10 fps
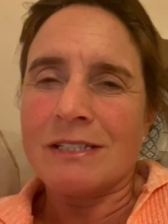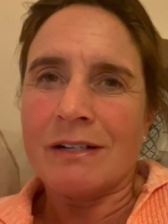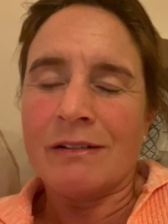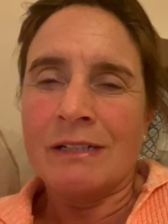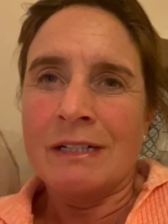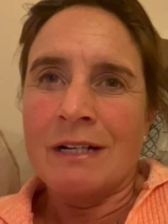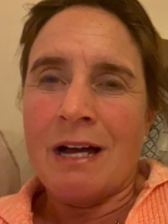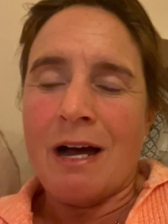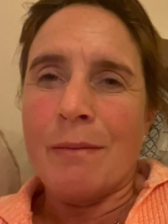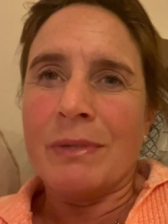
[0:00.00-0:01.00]
So
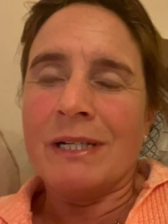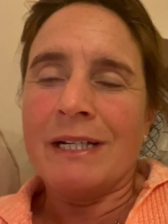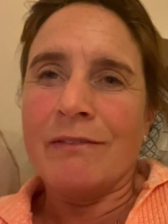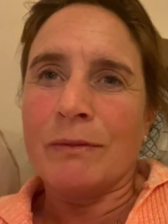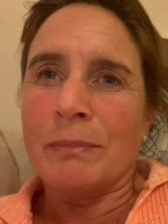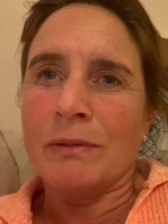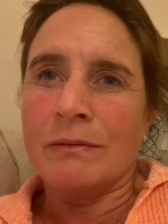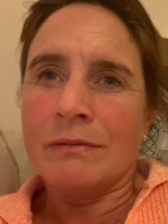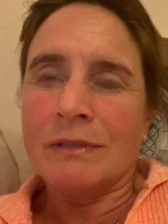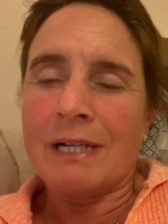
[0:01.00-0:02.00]
unbelievable